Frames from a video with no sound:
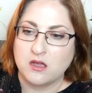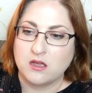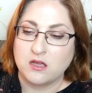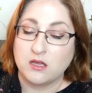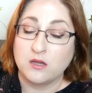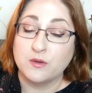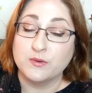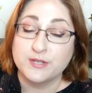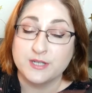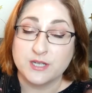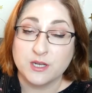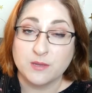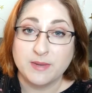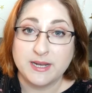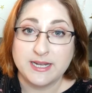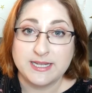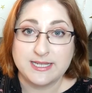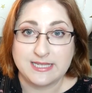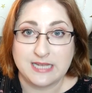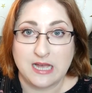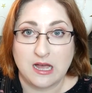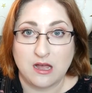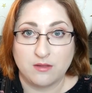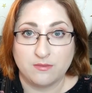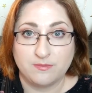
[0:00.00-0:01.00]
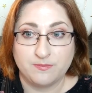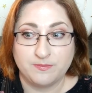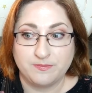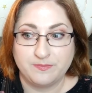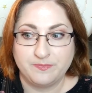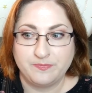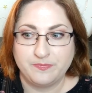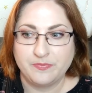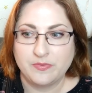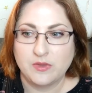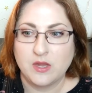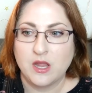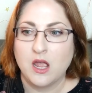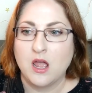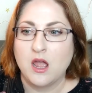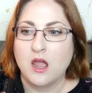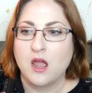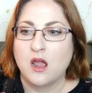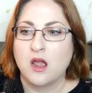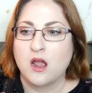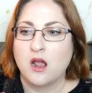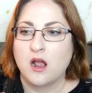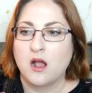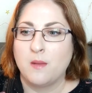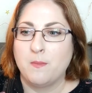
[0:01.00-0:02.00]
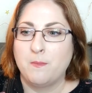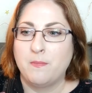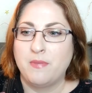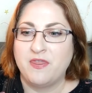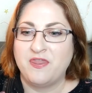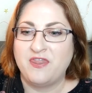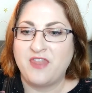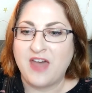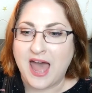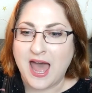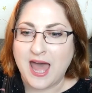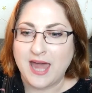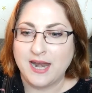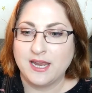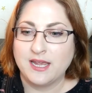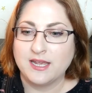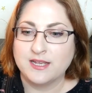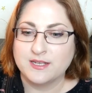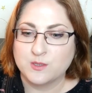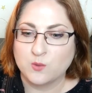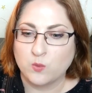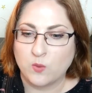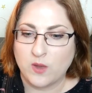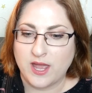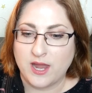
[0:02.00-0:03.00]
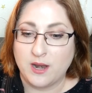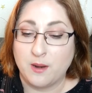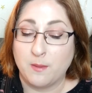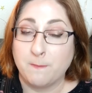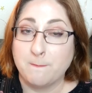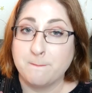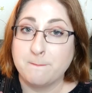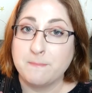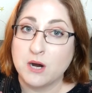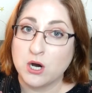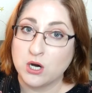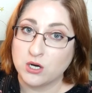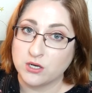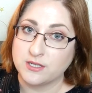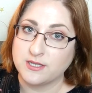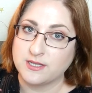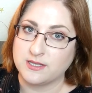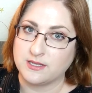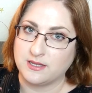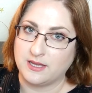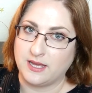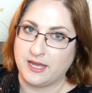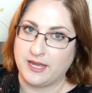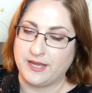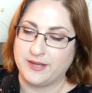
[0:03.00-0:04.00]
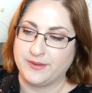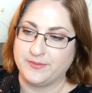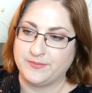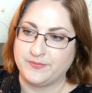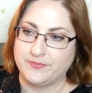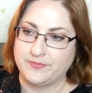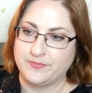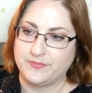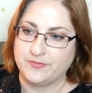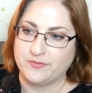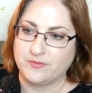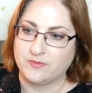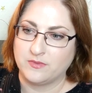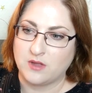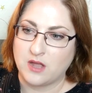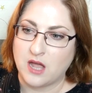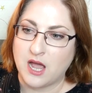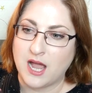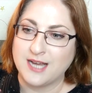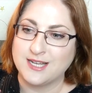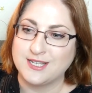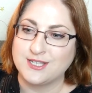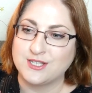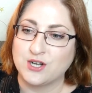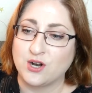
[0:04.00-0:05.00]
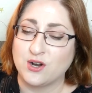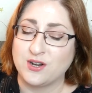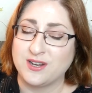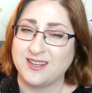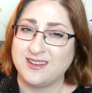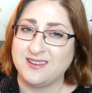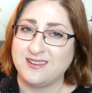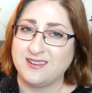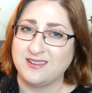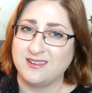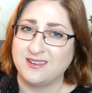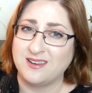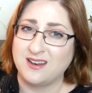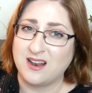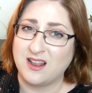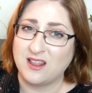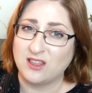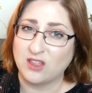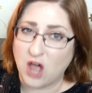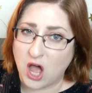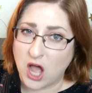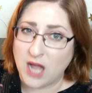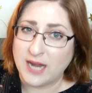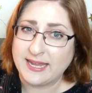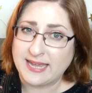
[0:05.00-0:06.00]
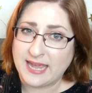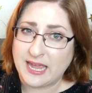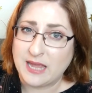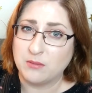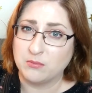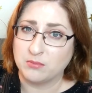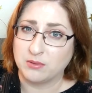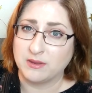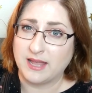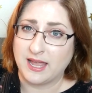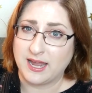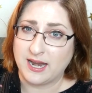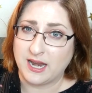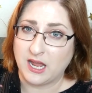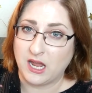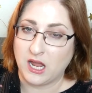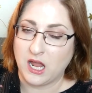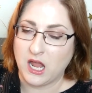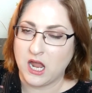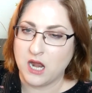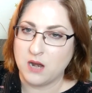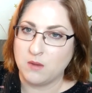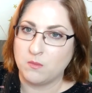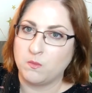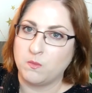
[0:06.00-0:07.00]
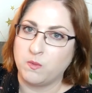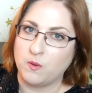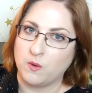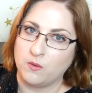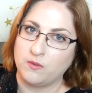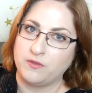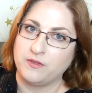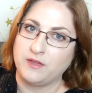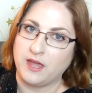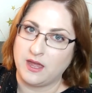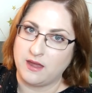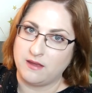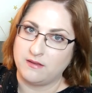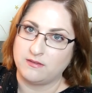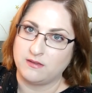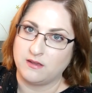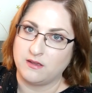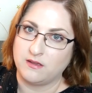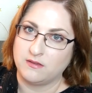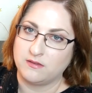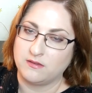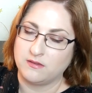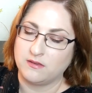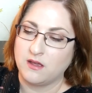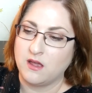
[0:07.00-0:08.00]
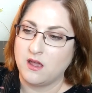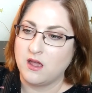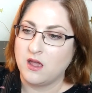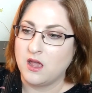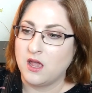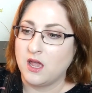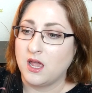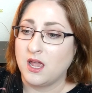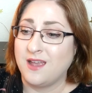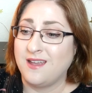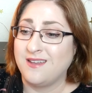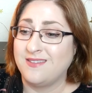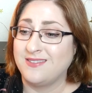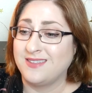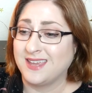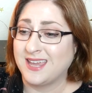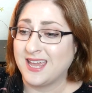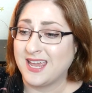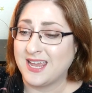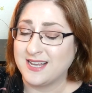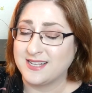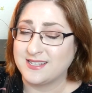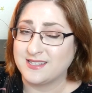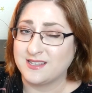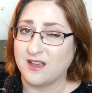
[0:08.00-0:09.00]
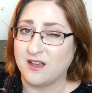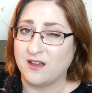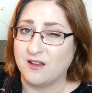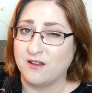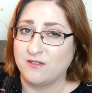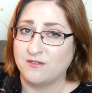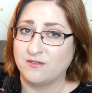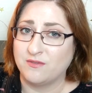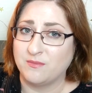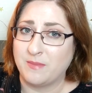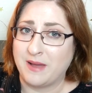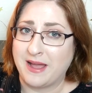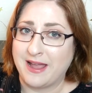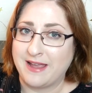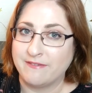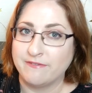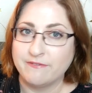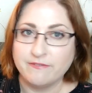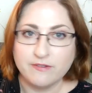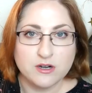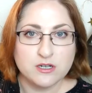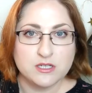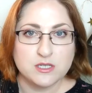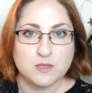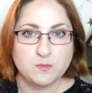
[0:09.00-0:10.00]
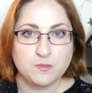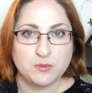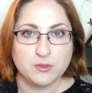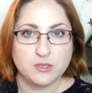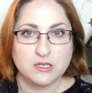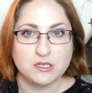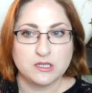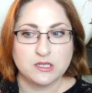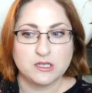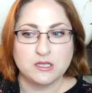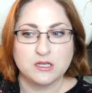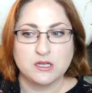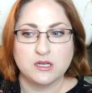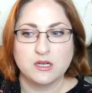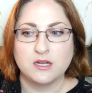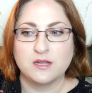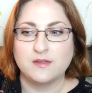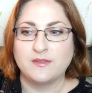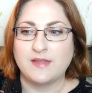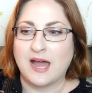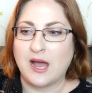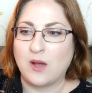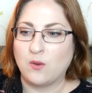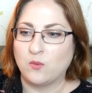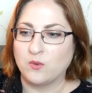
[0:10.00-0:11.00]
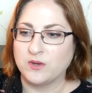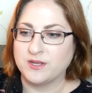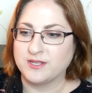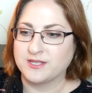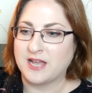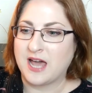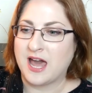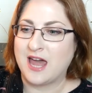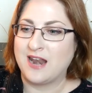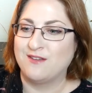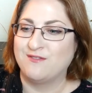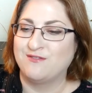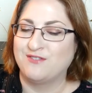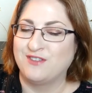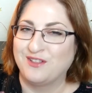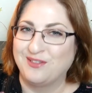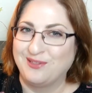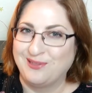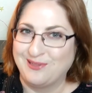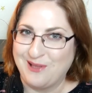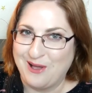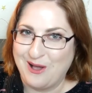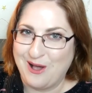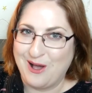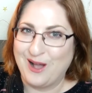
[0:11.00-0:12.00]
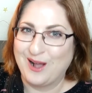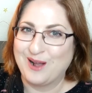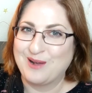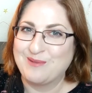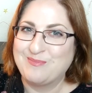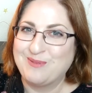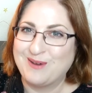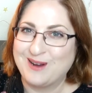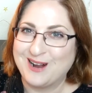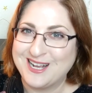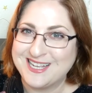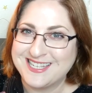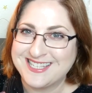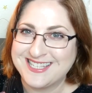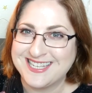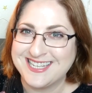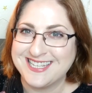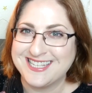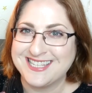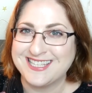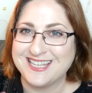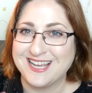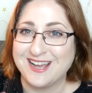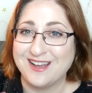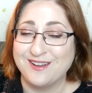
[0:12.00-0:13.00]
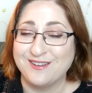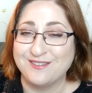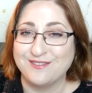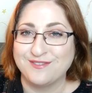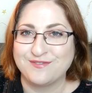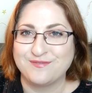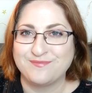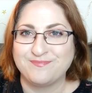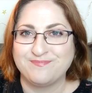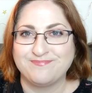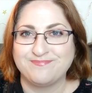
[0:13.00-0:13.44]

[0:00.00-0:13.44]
you still might sell. But that is when, personally, I started long game planning in both cases. In the case of my first book, that was kind of the long process of